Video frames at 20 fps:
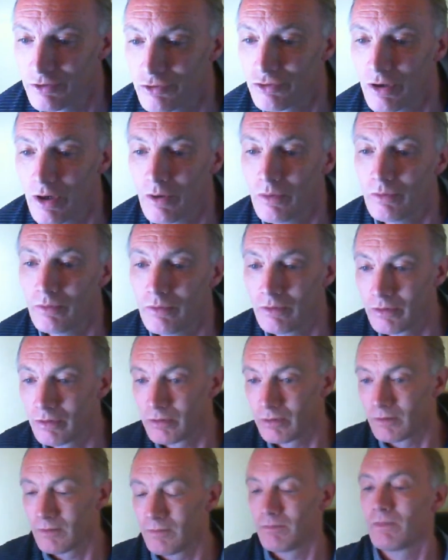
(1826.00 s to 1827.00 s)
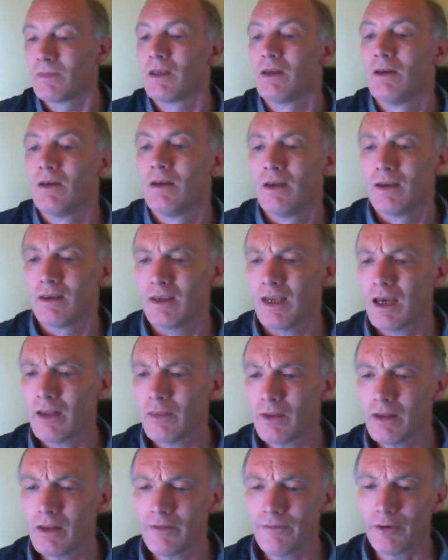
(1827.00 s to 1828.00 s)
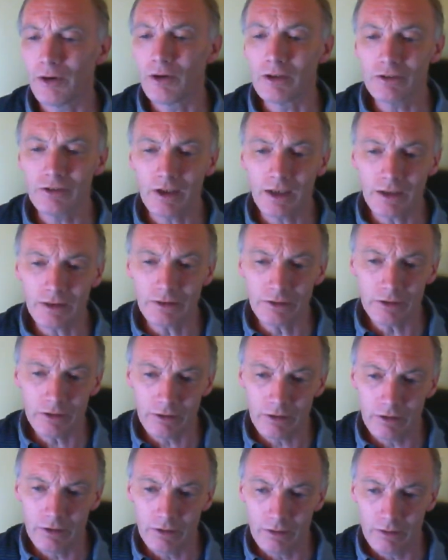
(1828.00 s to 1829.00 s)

Jones. Yeah, I think they've all changed.